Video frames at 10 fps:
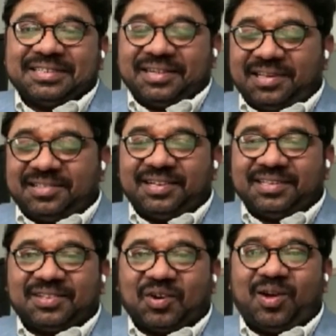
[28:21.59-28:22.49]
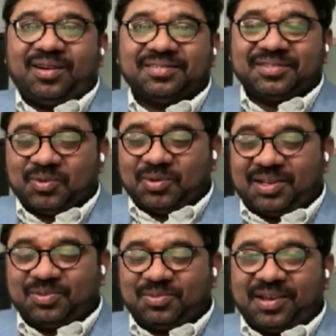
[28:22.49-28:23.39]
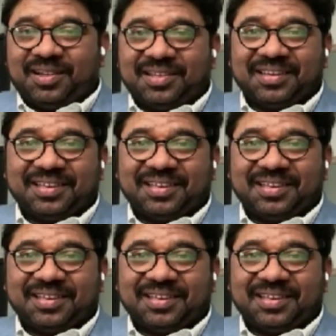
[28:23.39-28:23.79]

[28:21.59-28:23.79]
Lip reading: Nature is strong. So that's why